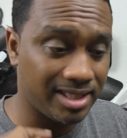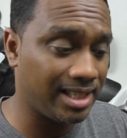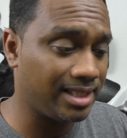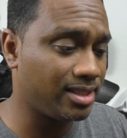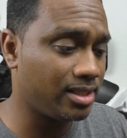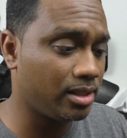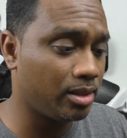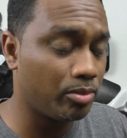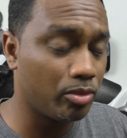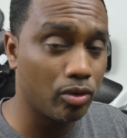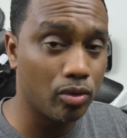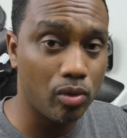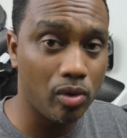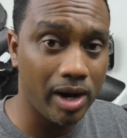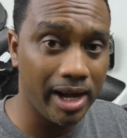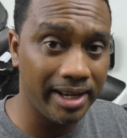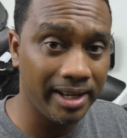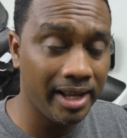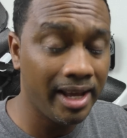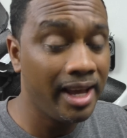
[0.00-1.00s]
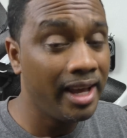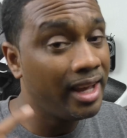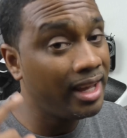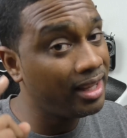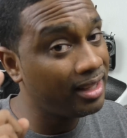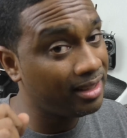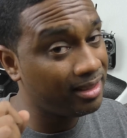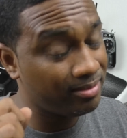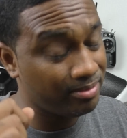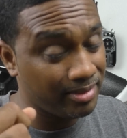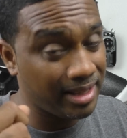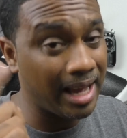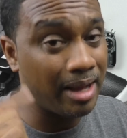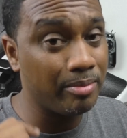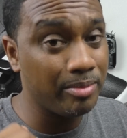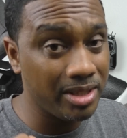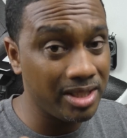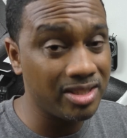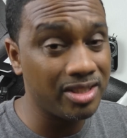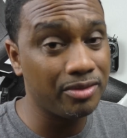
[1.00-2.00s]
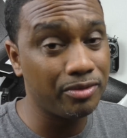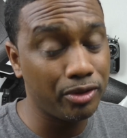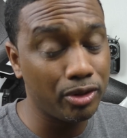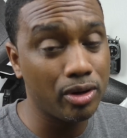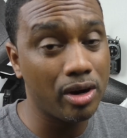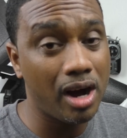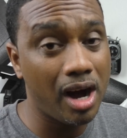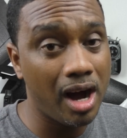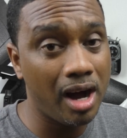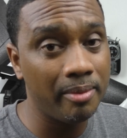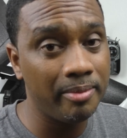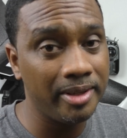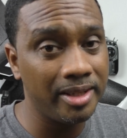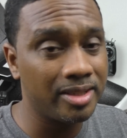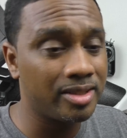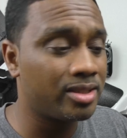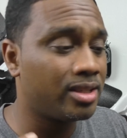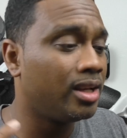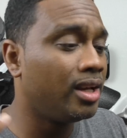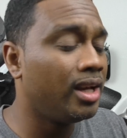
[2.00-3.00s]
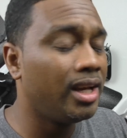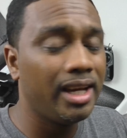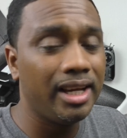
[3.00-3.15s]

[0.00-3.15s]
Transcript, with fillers: That's number one that means if you're a hobbyist